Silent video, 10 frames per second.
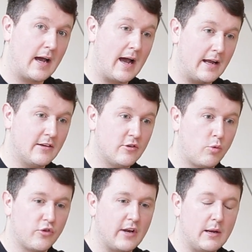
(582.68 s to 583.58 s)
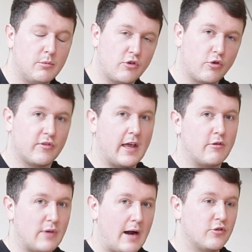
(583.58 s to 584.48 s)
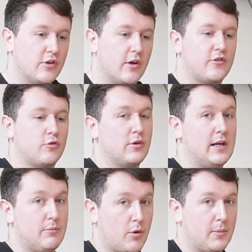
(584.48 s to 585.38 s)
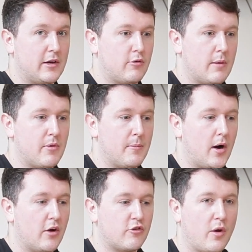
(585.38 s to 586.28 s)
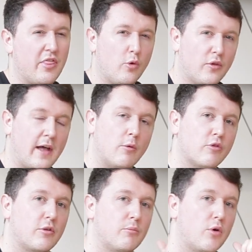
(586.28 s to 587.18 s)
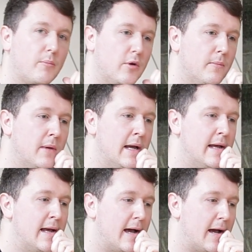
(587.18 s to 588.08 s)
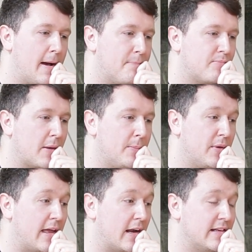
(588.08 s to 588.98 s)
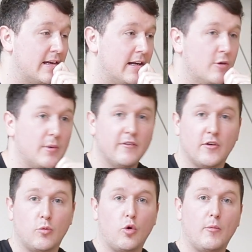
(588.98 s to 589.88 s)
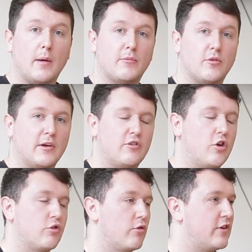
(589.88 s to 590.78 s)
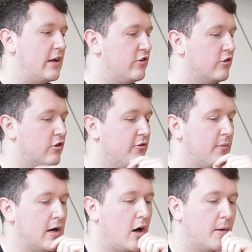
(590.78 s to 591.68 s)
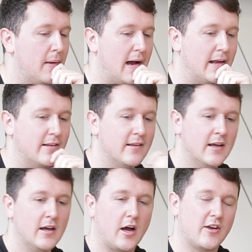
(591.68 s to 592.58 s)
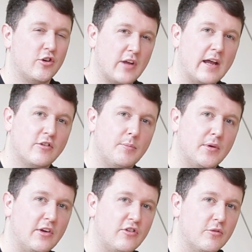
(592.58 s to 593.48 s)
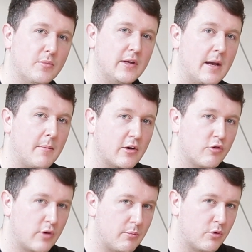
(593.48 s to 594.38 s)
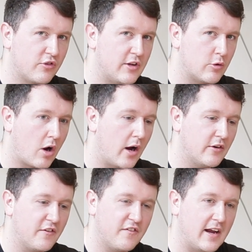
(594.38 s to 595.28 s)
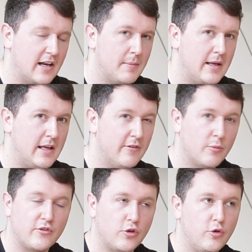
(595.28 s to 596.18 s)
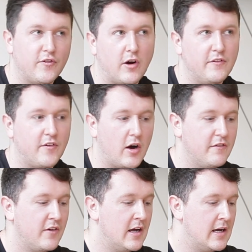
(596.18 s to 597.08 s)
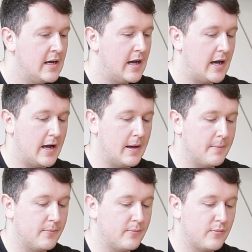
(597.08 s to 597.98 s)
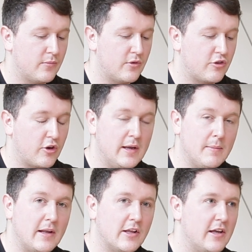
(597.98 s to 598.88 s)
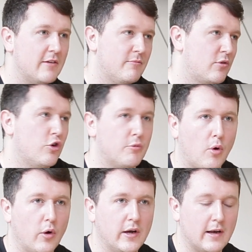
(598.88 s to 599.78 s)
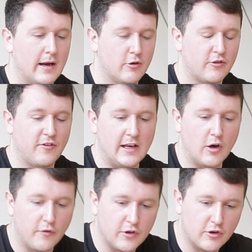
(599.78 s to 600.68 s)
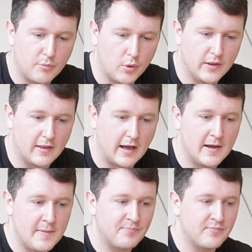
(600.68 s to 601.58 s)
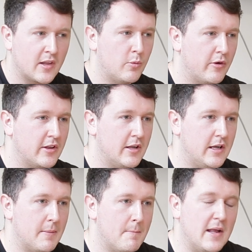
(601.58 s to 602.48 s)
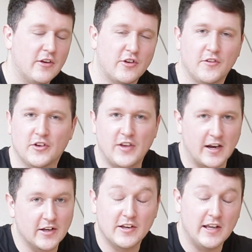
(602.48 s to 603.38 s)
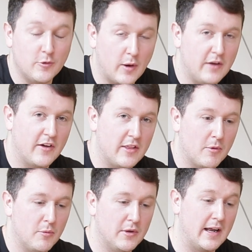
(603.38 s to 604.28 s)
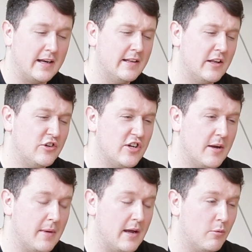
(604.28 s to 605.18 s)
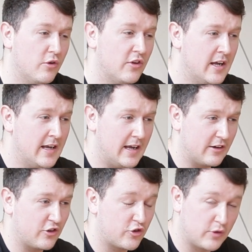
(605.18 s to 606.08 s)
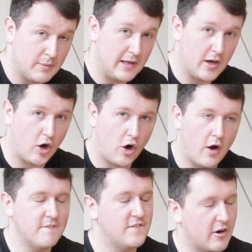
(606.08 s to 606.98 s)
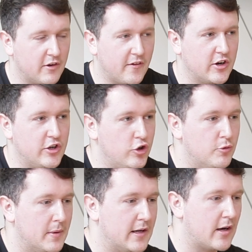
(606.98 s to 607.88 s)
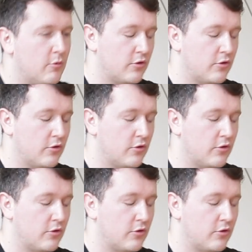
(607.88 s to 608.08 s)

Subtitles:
hand wasn't able to sort of get round enough to really properly grip the bar. So I thought that was the problem. But then I did a little bit of a warm up, some external rotation of my arm, and I could get into position, but yet my grip was still kind of failing me, even with 255. So he made the good point, and it was a fairly obvious point, that we're in the midst of a second heat wave at the moment, and in the gym it was extremely hot, very, very humid.